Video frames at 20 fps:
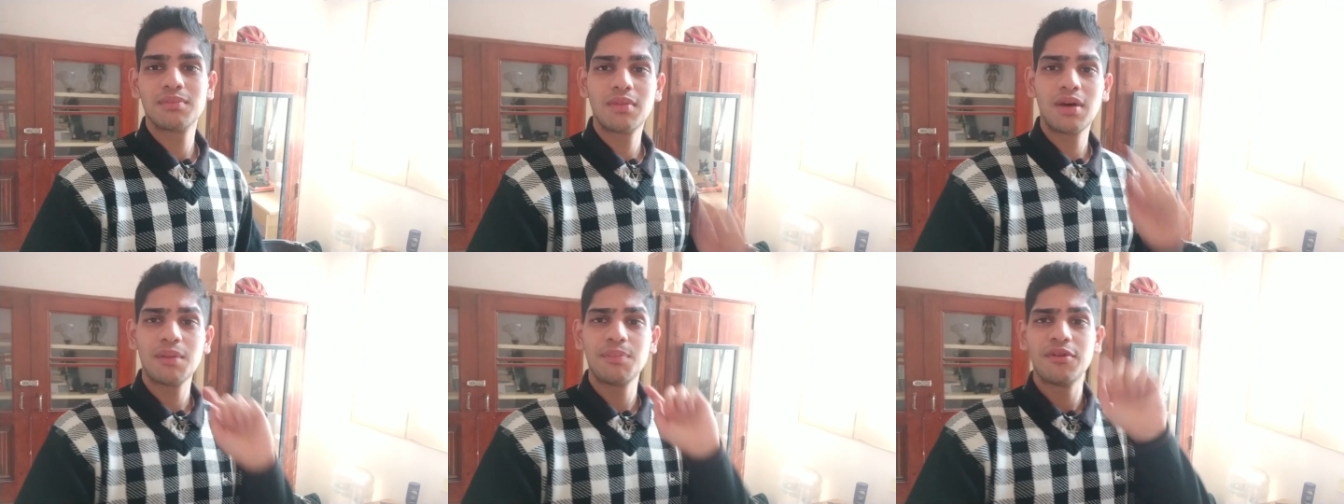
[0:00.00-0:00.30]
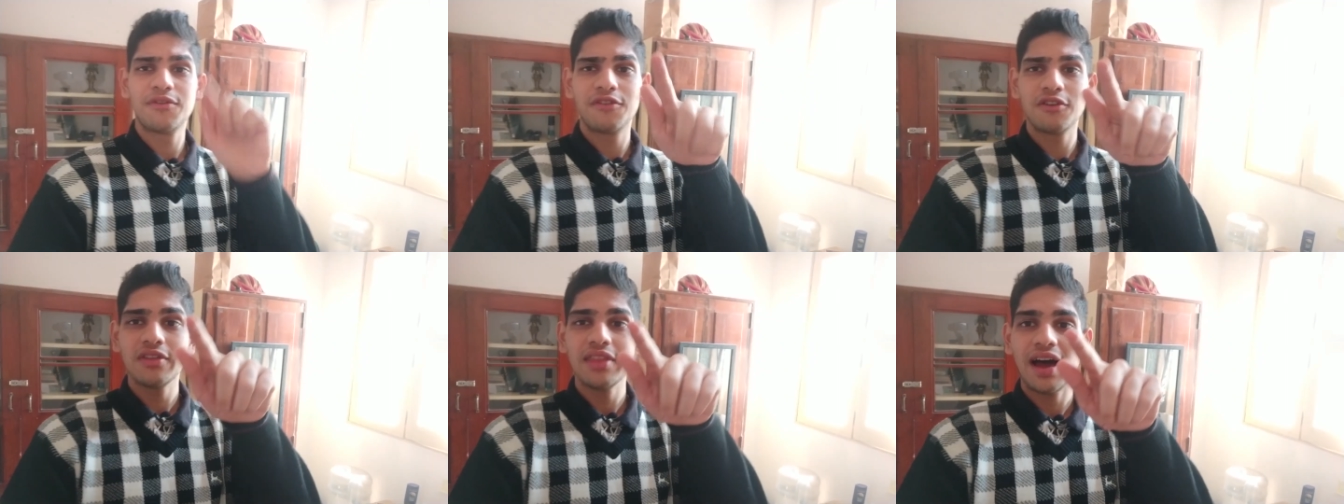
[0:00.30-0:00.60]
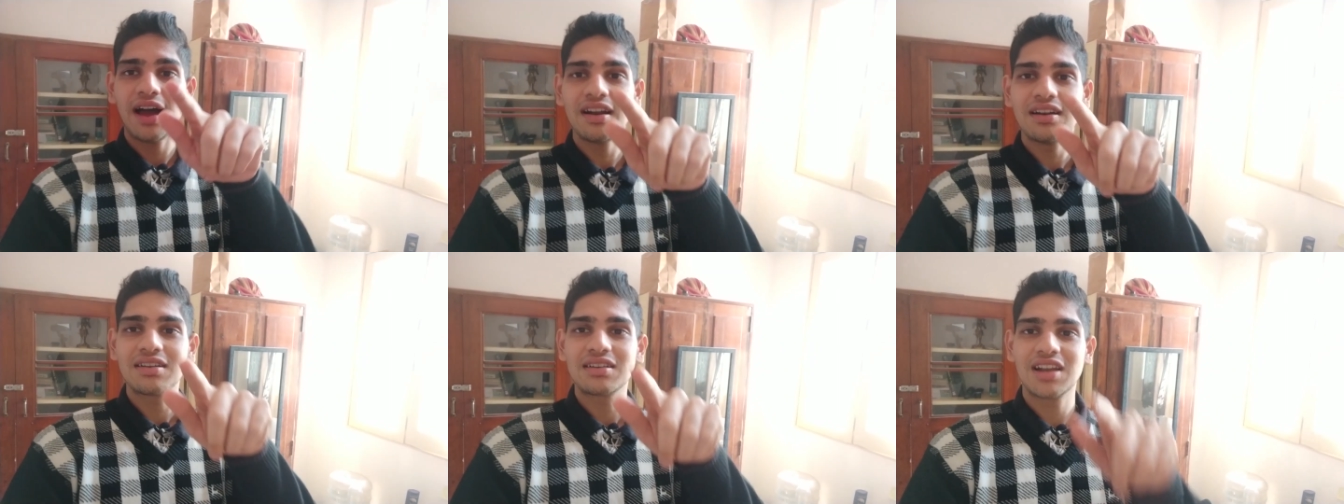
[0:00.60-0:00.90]
But before
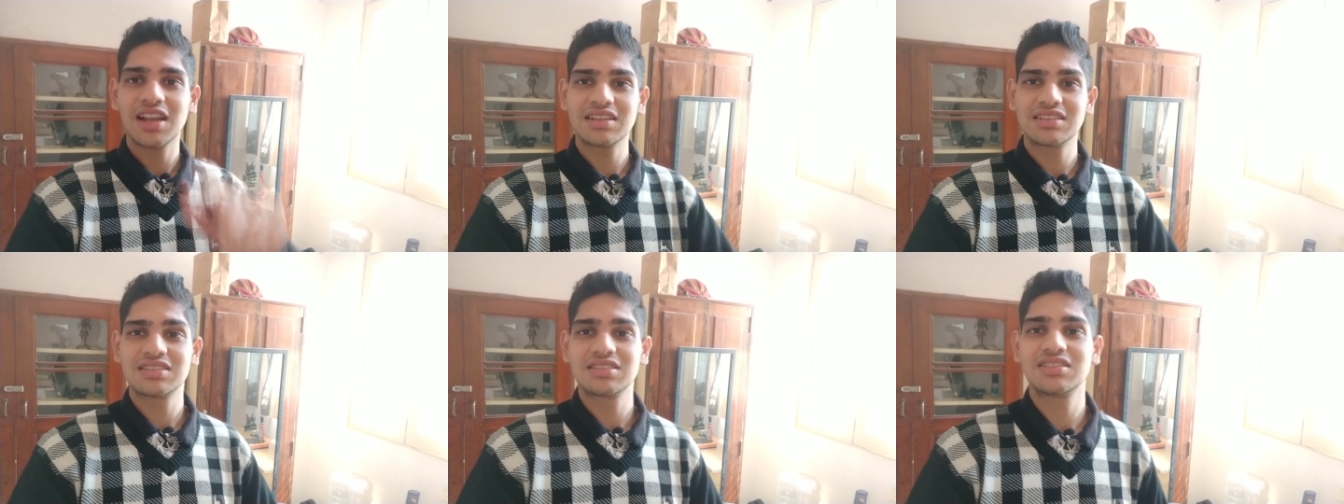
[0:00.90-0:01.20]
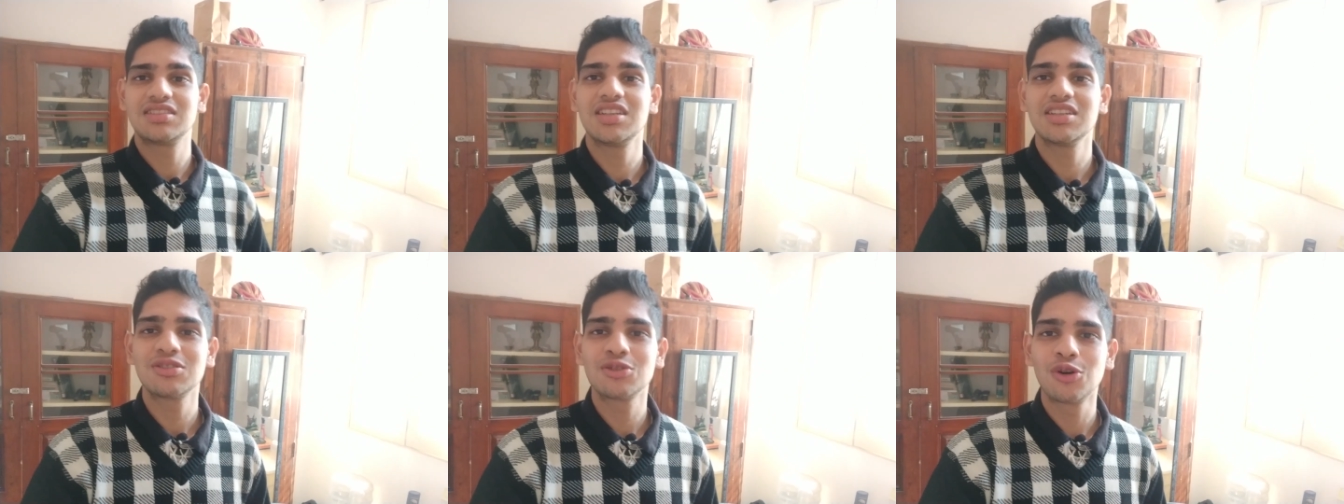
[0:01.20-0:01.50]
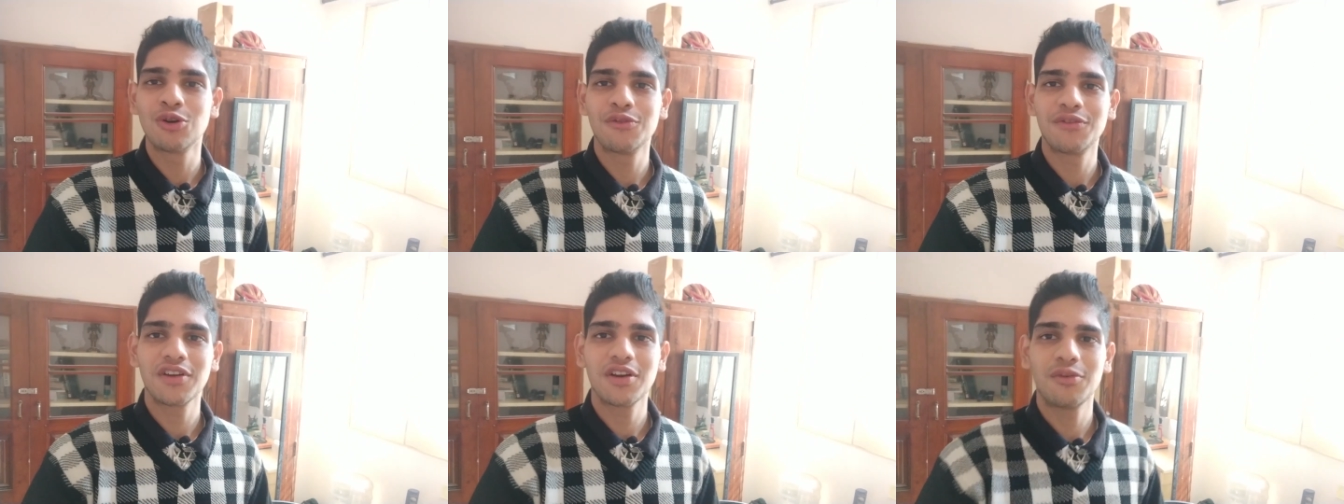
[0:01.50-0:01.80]
that, let's just
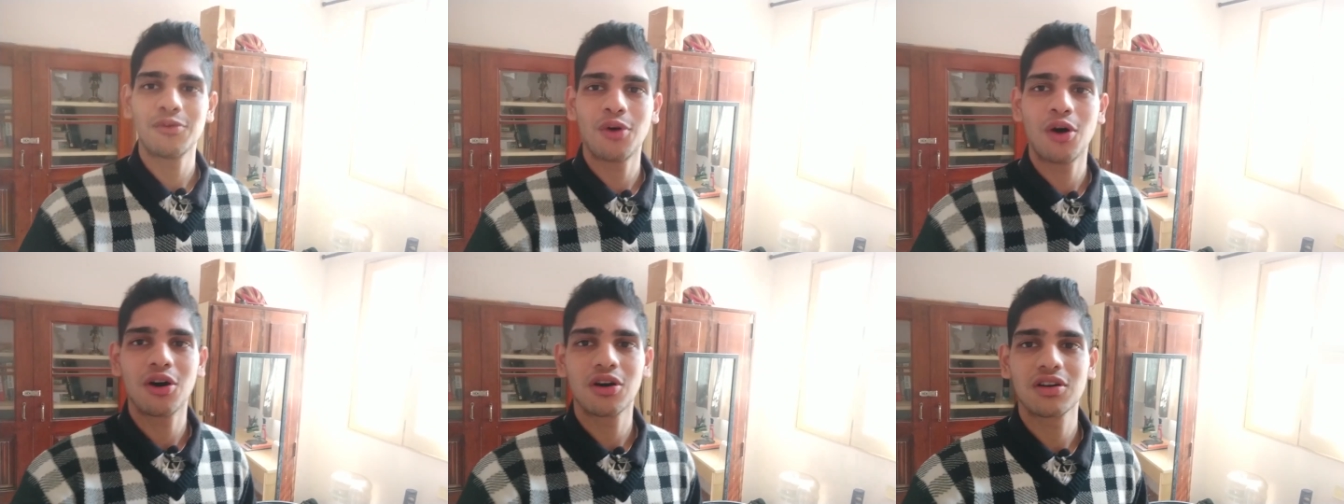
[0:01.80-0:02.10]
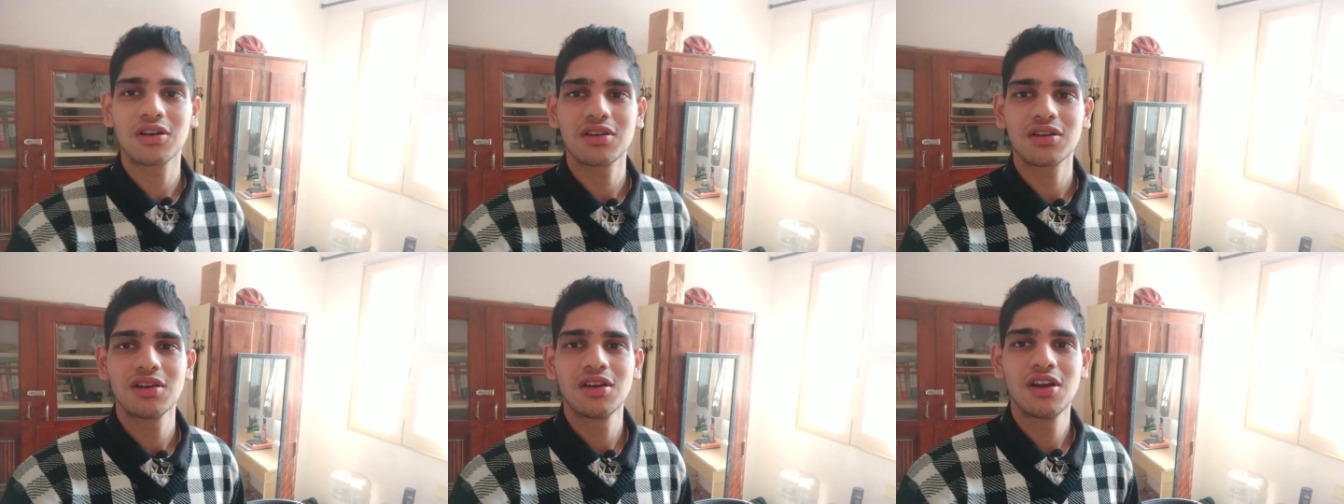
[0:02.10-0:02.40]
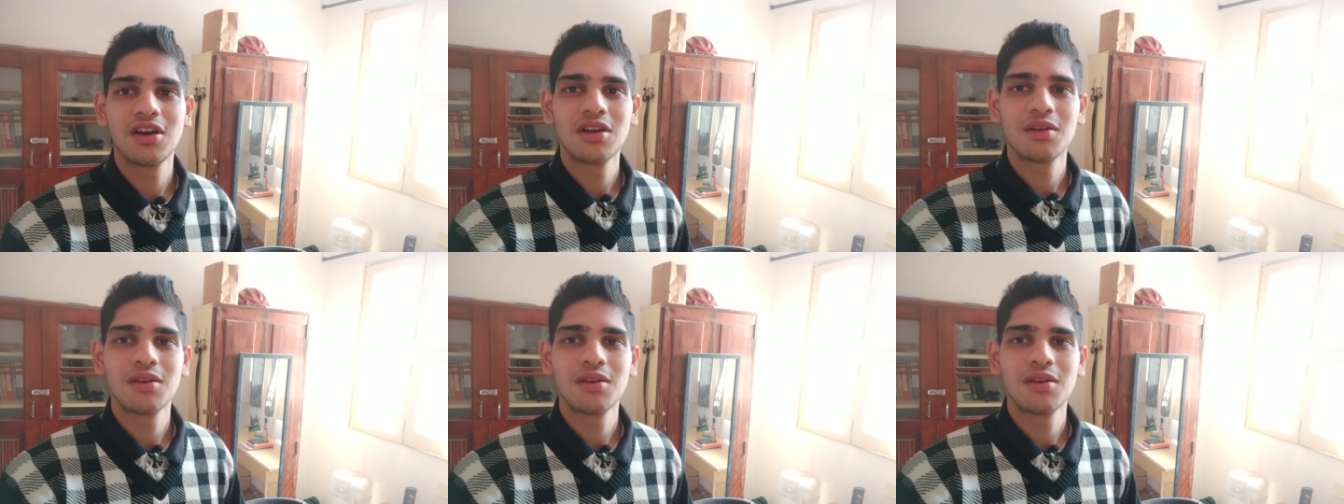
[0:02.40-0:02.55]
go for a walk